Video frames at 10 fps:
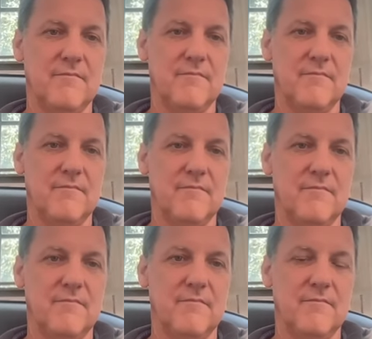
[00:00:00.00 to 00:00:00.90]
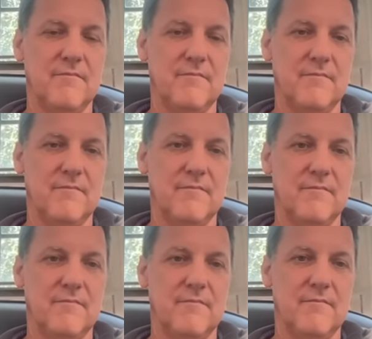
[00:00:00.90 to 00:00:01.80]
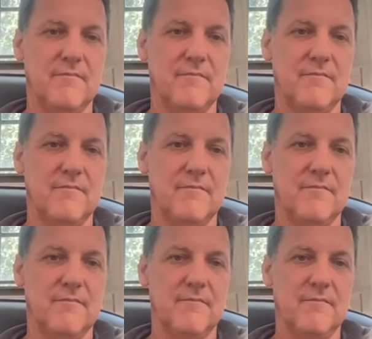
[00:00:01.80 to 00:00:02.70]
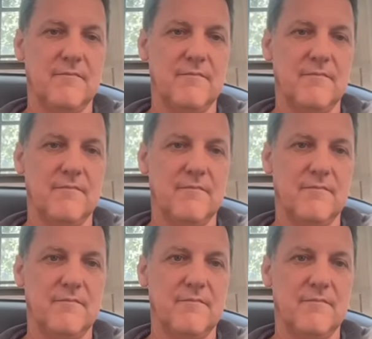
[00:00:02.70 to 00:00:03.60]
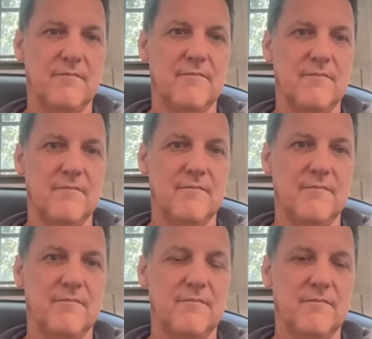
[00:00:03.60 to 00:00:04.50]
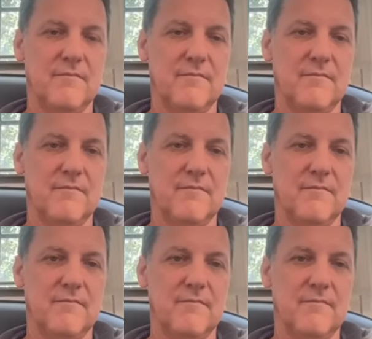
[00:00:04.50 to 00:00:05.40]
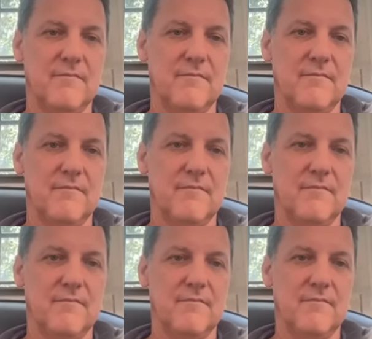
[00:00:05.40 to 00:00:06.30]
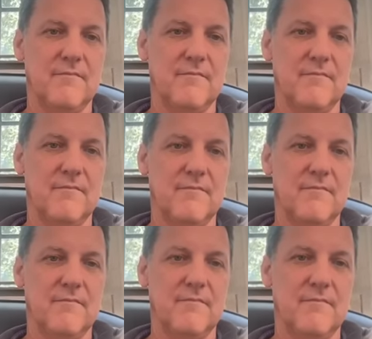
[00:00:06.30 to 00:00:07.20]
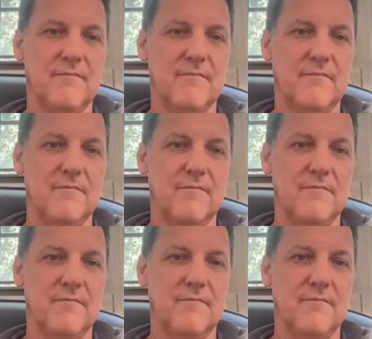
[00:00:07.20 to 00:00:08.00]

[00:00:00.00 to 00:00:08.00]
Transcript: (not speaking)